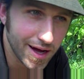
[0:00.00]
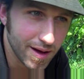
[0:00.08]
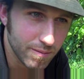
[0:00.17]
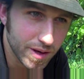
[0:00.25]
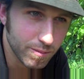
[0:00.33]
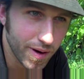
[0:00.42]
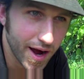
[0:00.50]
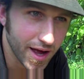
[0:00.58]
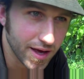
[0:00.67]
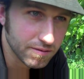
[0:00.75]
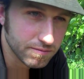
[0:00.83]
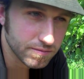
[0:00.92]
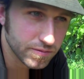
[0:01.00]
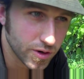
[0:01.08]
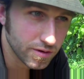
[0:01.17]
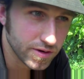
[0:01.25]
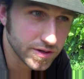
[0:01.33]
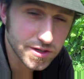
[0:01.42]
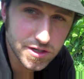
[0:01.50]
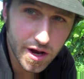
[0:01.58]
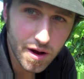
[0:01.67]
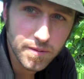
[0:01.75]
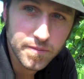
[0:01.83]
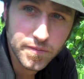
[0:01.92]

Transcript: I'm in my 3rd vintage now.